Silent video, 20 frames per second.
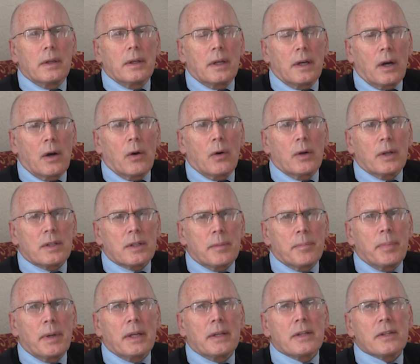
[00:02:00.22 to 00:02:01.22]
you know, it's
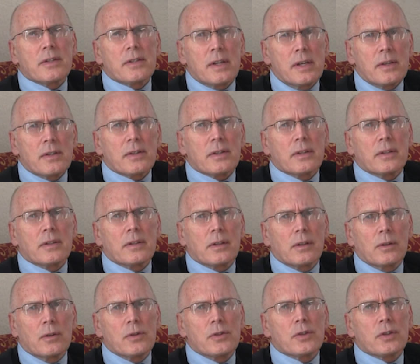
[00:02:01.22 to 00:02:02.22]
a big decision to
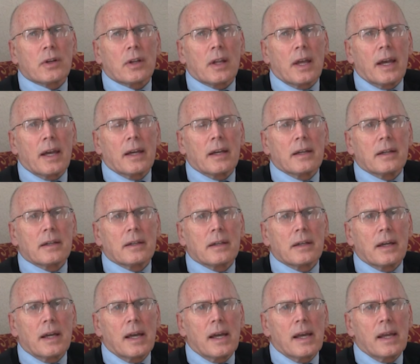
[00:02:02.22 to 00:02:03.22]
lose your leg,
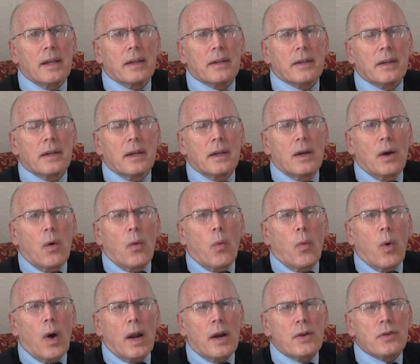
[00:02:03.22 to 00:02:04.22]
and
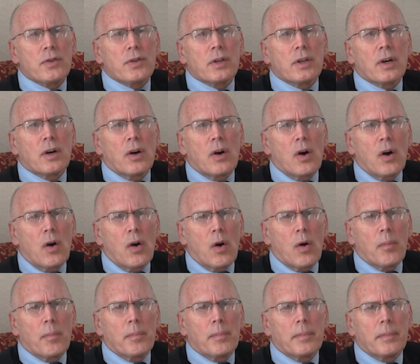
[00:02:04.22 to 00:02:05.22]
why don't you go
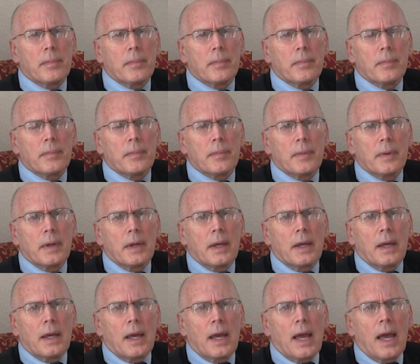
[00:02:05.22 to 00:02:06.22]
home
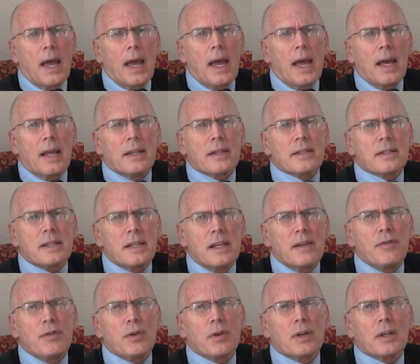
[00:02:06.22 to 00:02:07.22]
and see
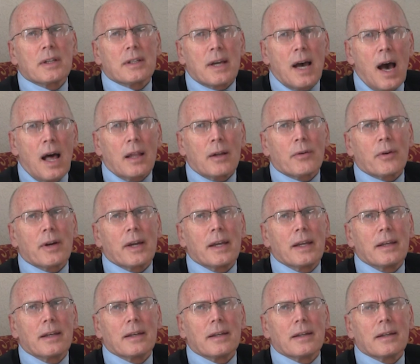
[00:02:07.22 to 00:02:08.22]
if you can
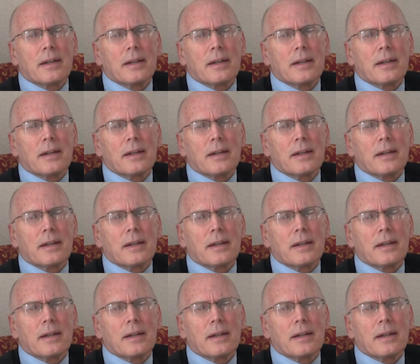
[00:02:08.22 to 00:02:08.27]
tolerate